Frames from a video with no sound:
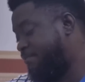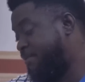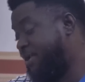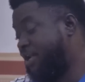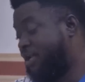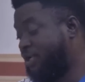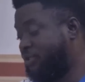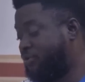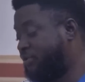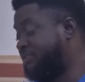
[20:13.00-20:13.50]

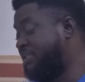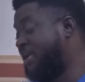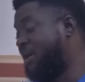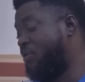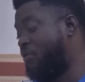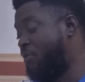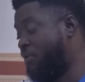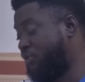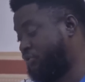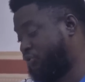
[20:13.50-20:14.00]
Medications that
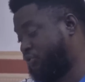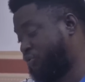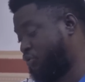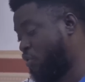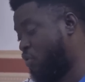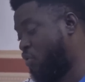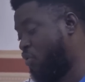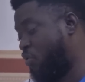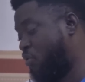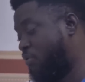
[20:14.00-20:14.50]
will
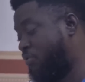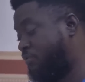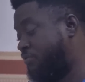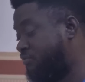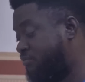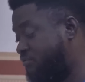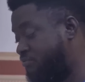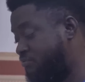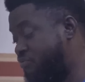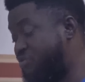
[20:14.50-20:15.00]
also
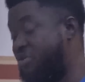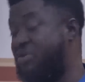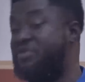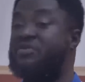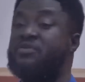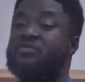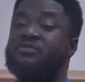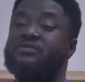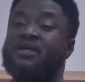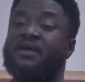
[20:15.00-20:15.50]

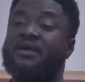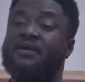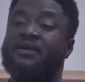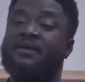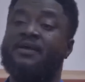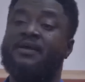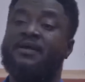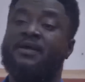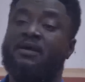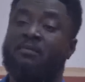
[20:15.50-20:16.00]
reduce
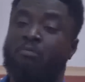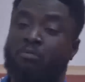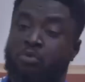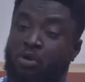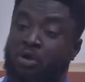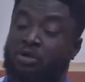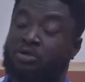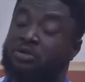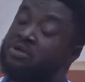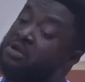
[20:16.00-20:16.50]
the
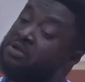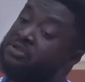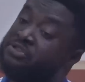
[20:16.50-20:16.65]
blood